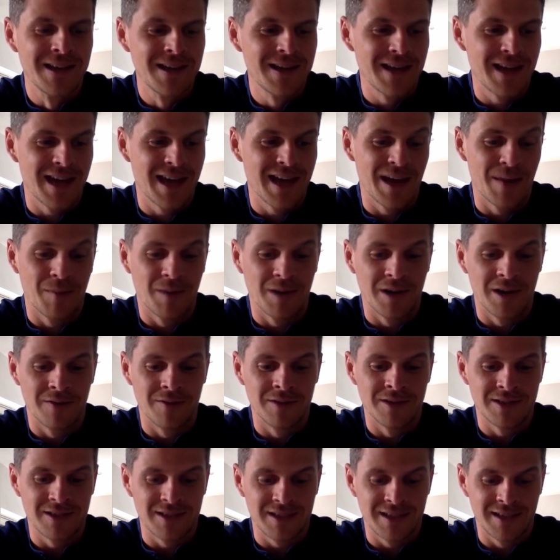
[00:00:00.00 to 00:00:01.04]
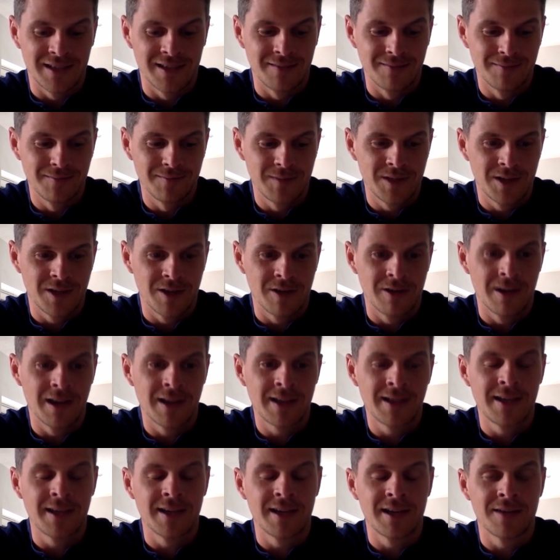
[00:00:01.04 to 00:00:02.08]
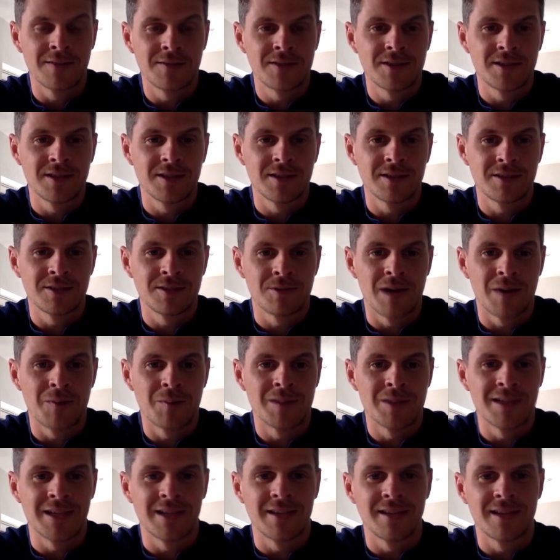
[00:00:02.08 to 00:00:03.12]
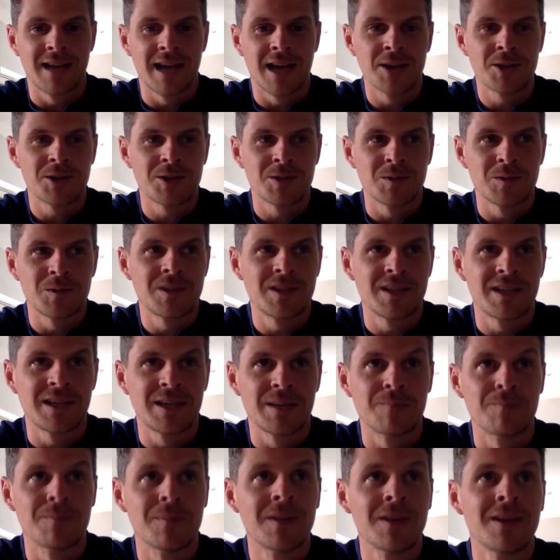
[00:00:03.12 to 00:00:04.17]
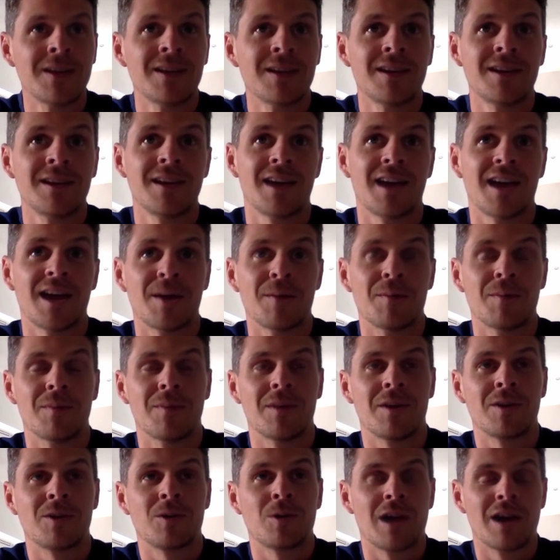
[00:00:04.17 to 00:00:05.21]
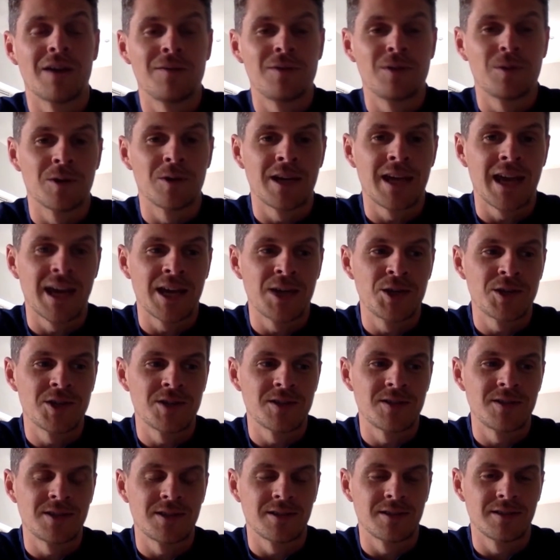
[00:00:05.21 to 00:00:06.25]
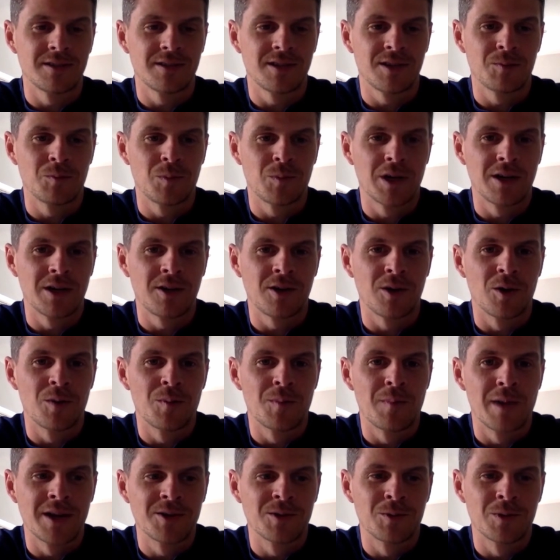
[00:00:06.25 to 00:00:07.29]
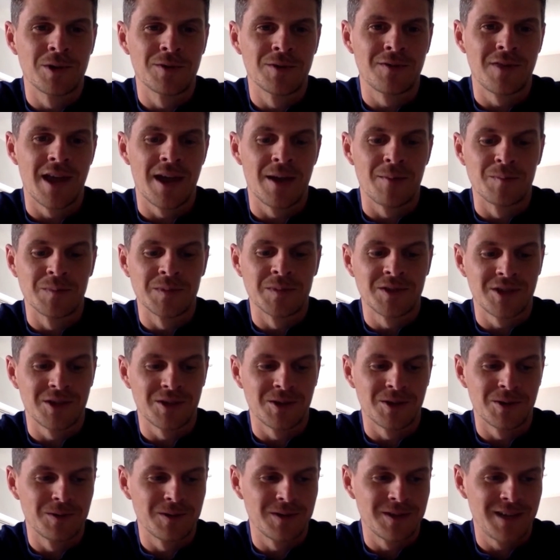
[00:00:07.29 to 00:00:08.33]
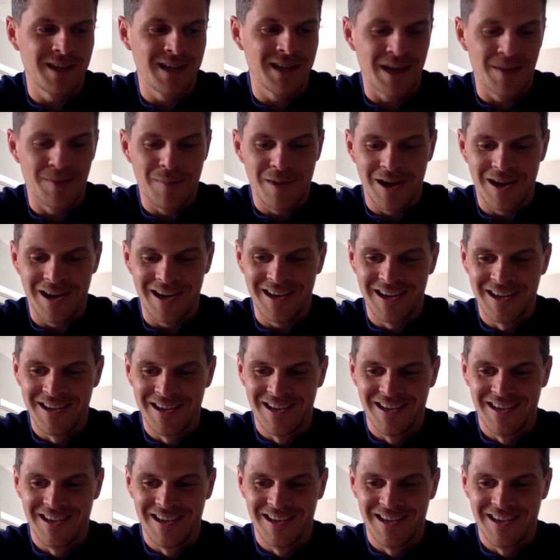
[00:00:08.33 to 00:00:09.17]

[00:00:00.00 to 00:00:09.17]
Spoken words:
And obviously, lucky enough to represent the national team on quite a few occasions and win a gold medal with them. So yeah, my